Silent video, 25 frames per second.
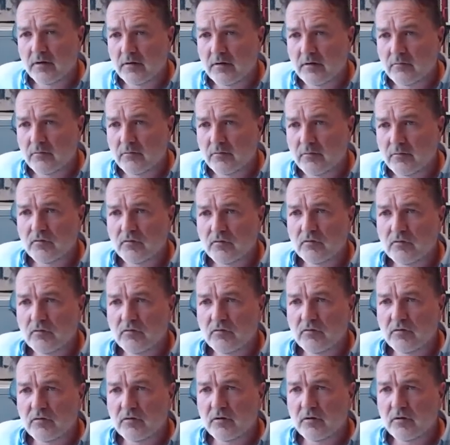We
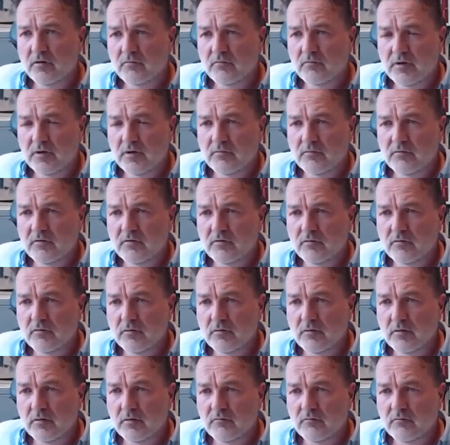should
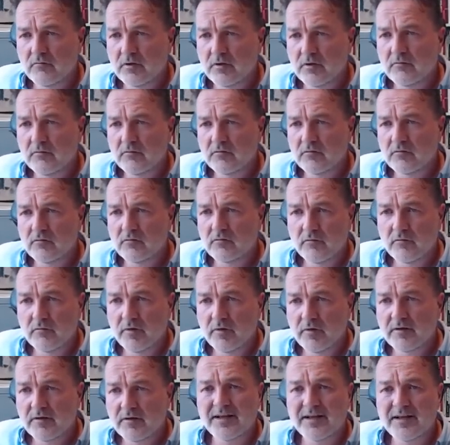be
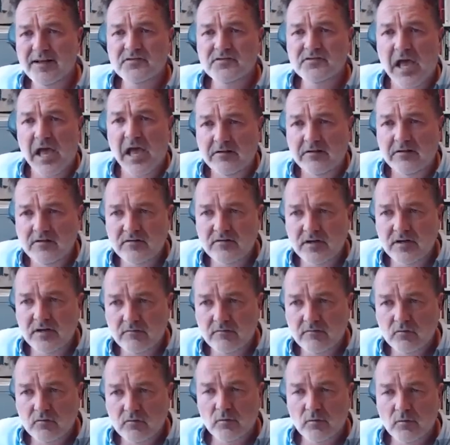very attentive
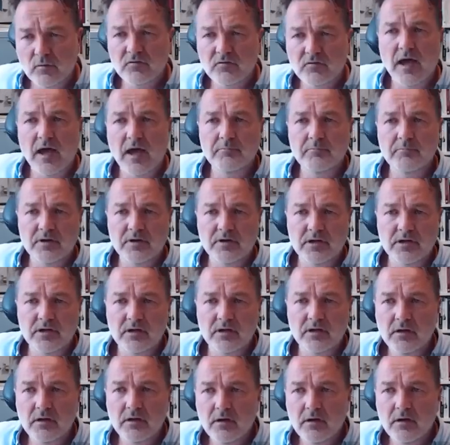to what's happening
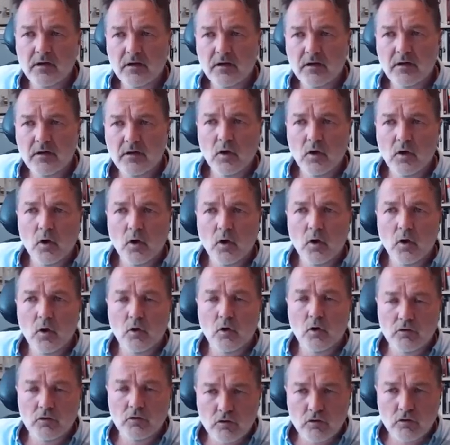on
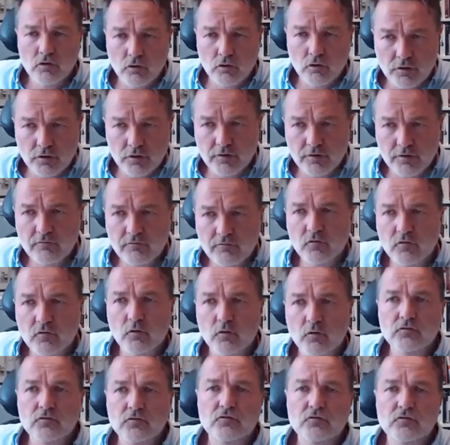the northern
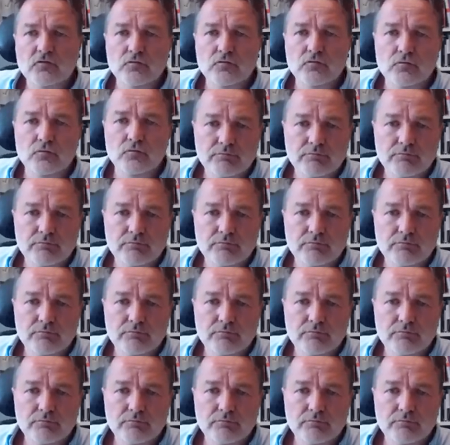front too.